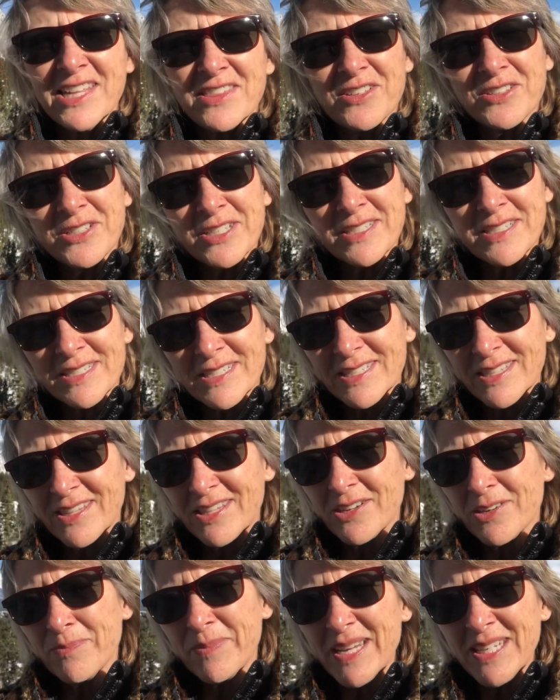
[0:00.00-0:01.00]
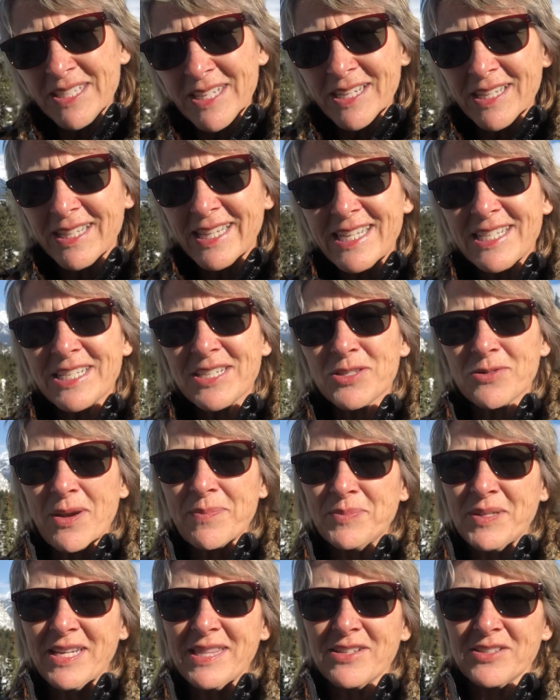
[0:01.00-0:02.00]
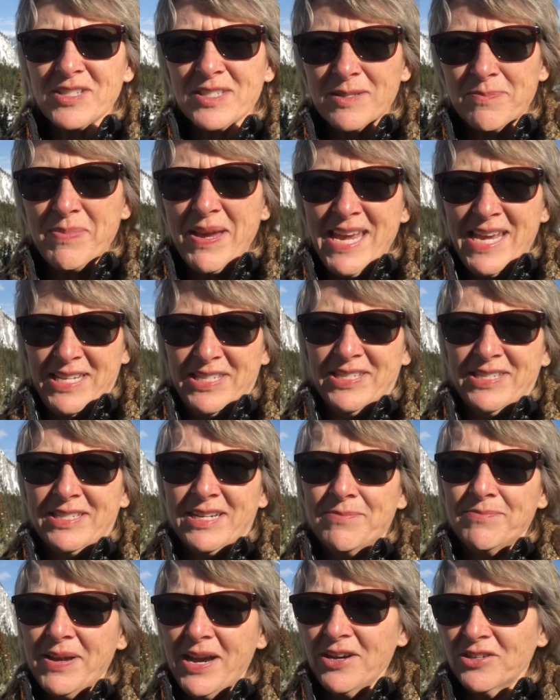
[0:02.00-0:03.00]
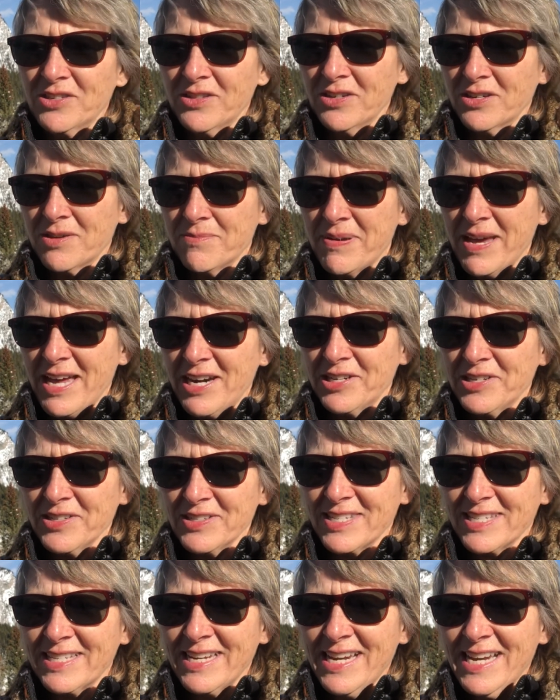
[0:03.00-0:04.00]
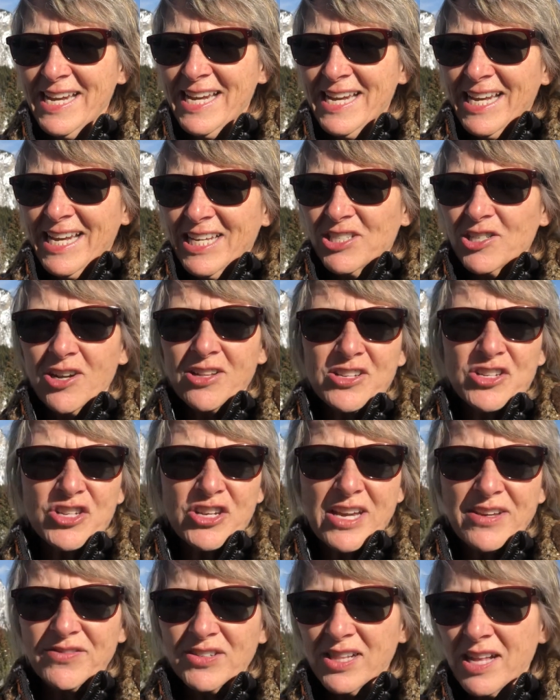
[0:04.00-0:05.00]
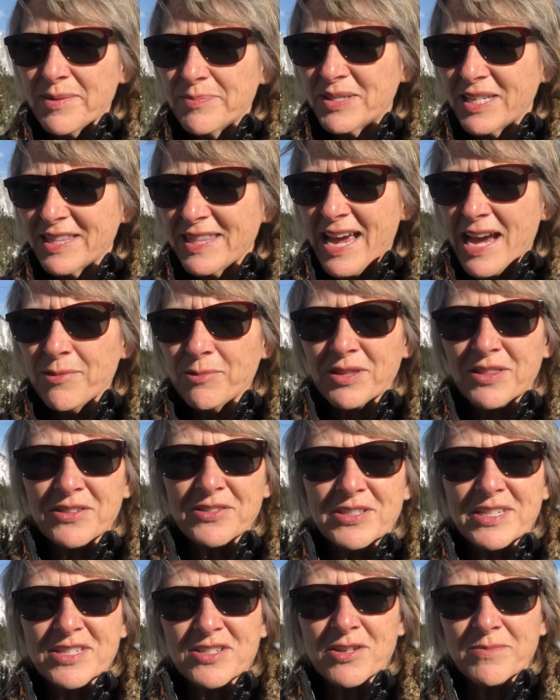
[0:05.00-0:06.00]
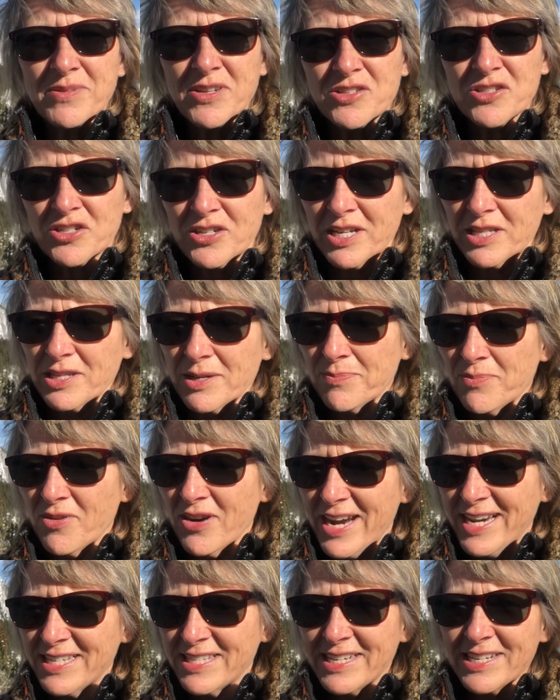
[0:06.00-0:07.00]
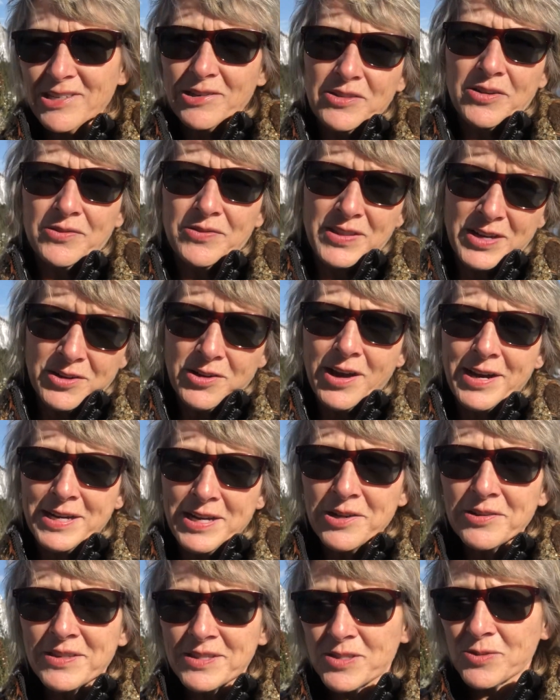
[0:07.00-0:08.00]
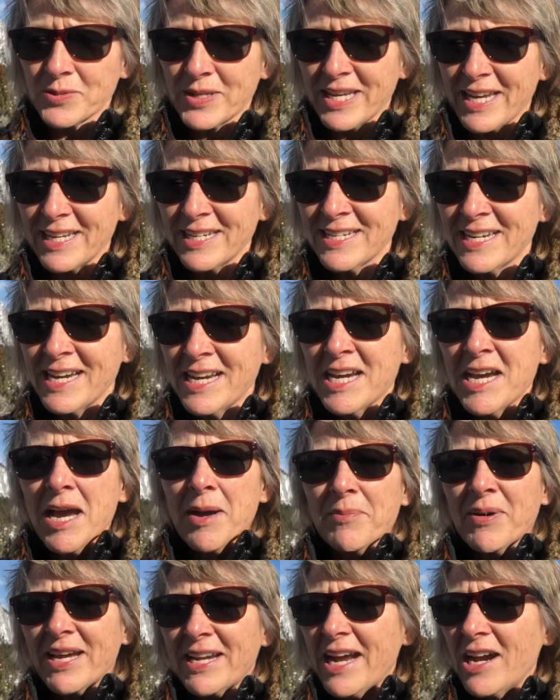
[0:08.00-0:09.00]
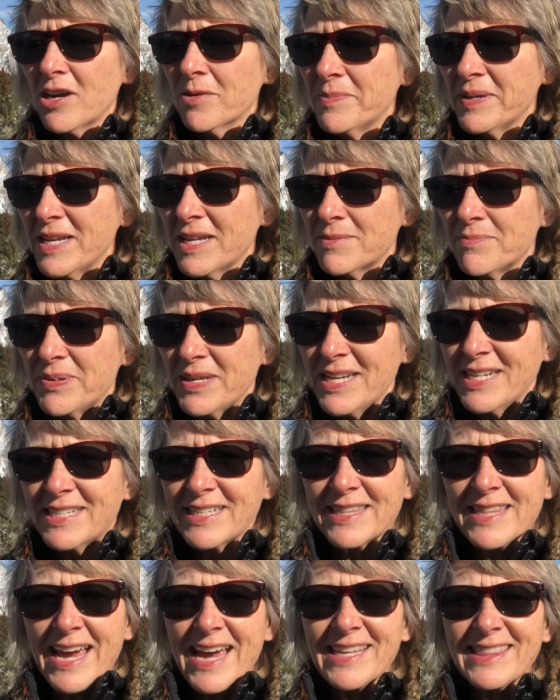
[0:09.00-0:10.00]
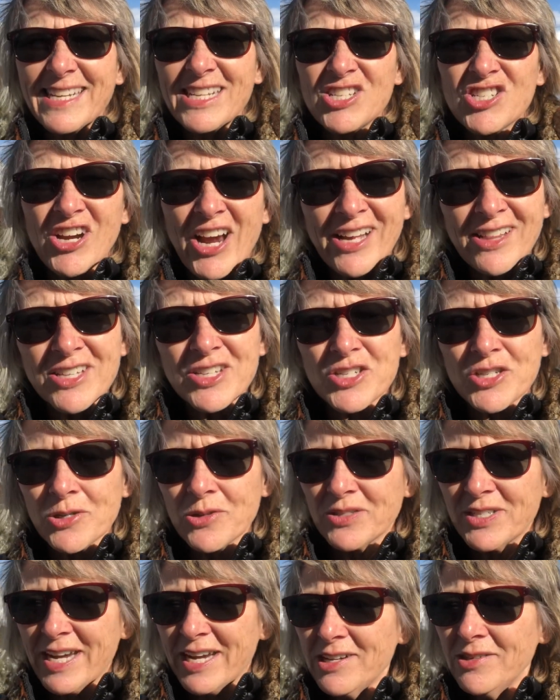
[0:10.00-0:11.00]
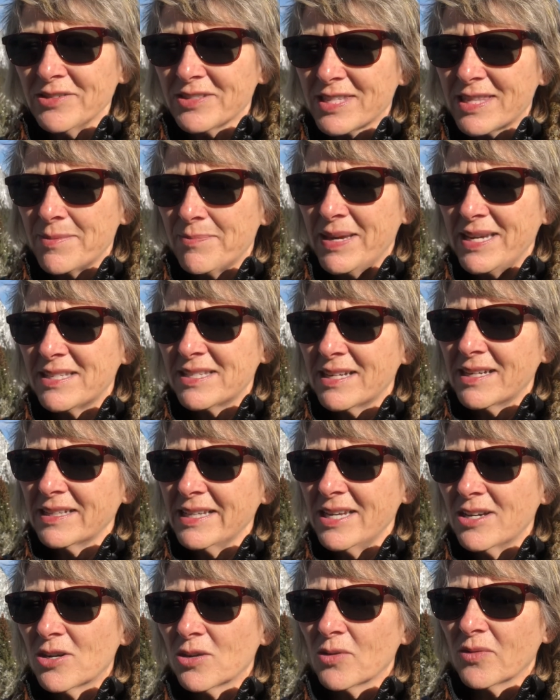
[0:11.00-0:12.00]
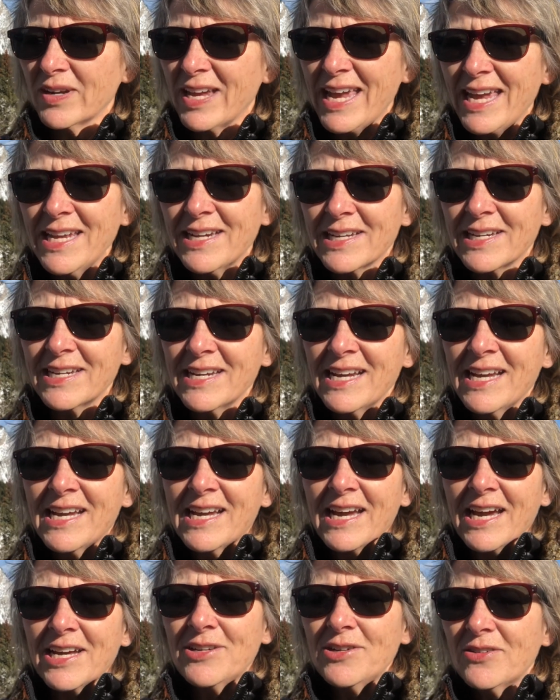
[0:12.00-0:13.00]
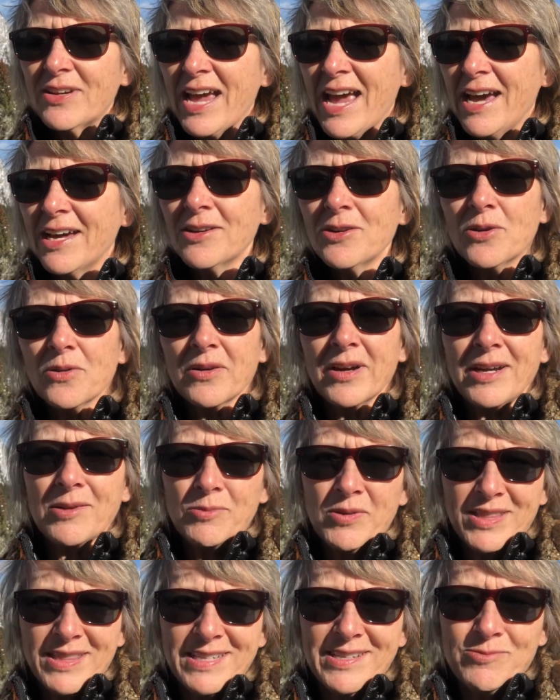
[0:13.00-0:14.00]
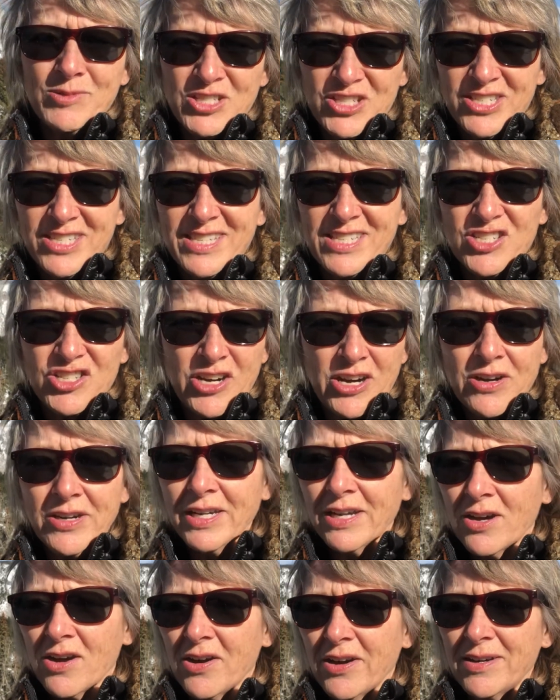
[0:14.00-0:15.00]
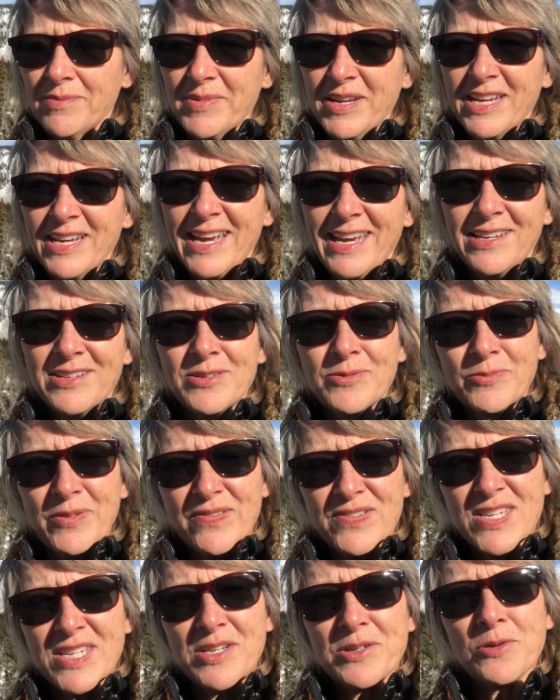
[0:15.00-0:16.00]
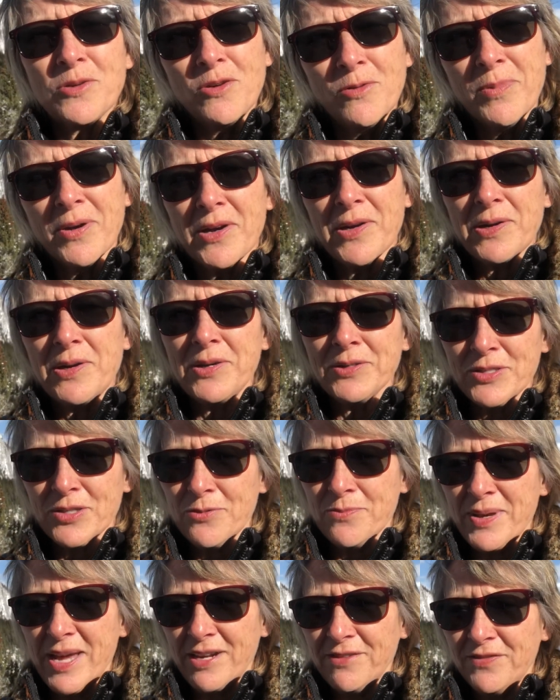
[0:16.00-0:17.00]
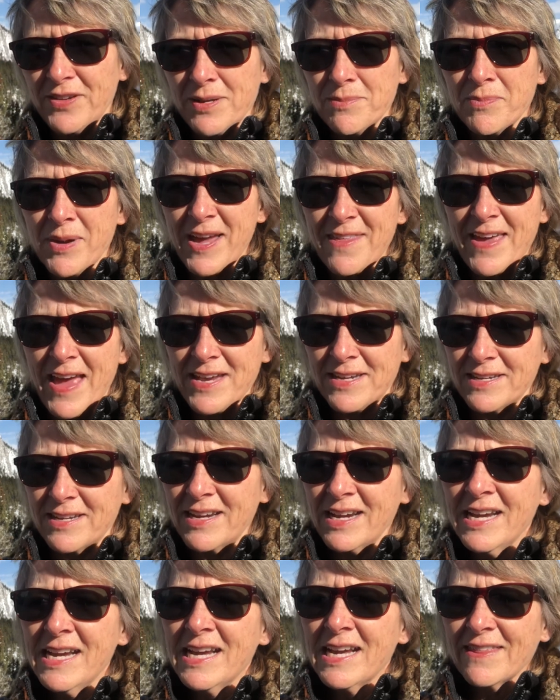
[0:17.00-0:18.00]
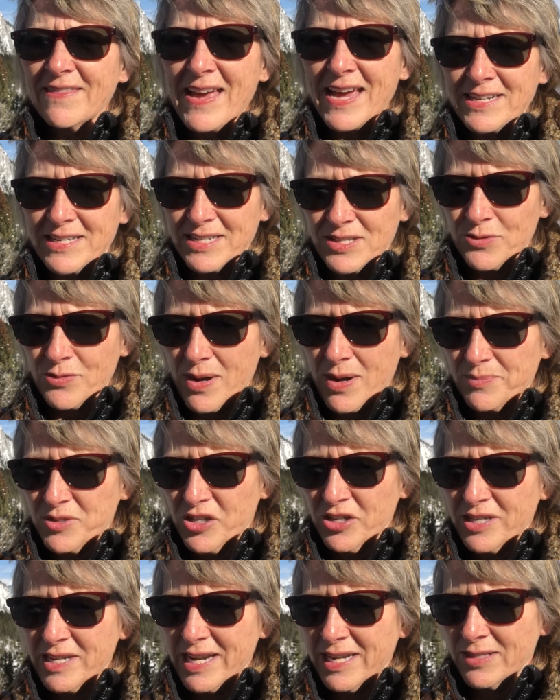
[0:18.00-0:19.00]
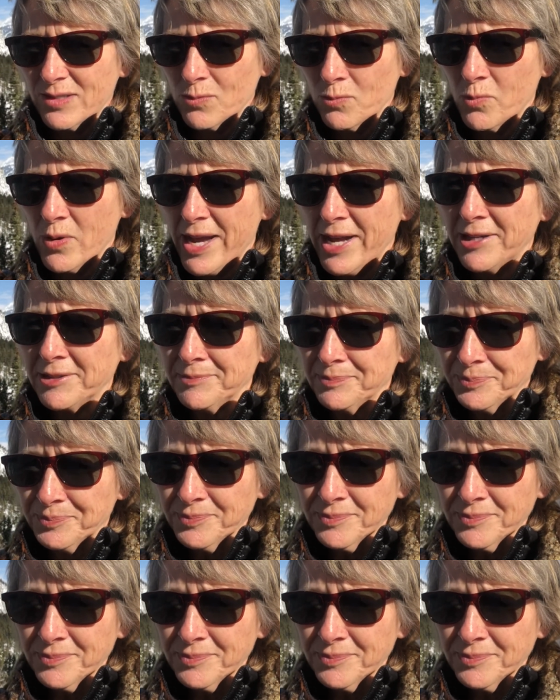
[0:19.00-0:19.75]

They're basically disrupting their space compared to their competitors. Dollar Shave Club did that with their distribution and their pricing, although they're not here this weekend. But Airbnb did that. They challenged hotels. They basically created a new category with it, which is the sharing economy. And we've seen Uber also benefit by that disruption as well.